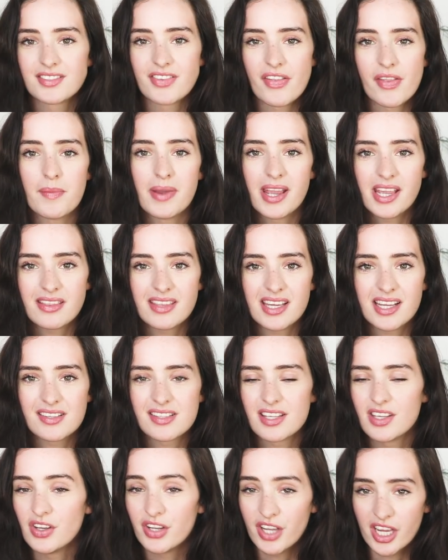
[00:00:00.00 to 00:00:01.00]
So the main things
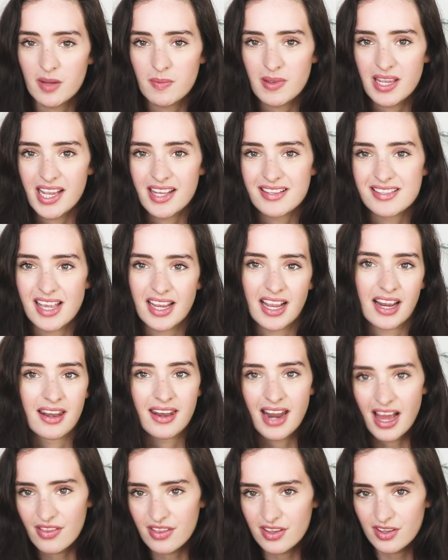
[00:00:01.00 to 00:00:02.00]
that you're going to be
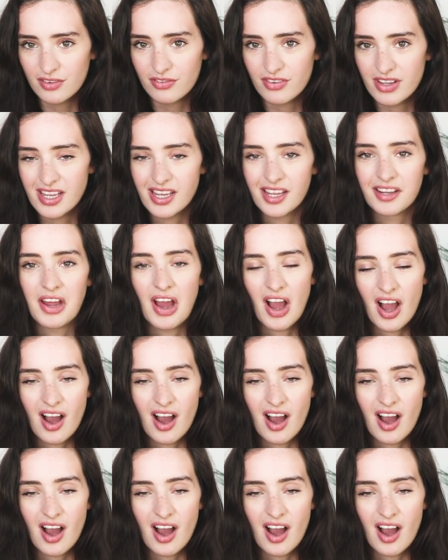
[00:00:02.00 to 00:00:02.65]
eating now that you're vegan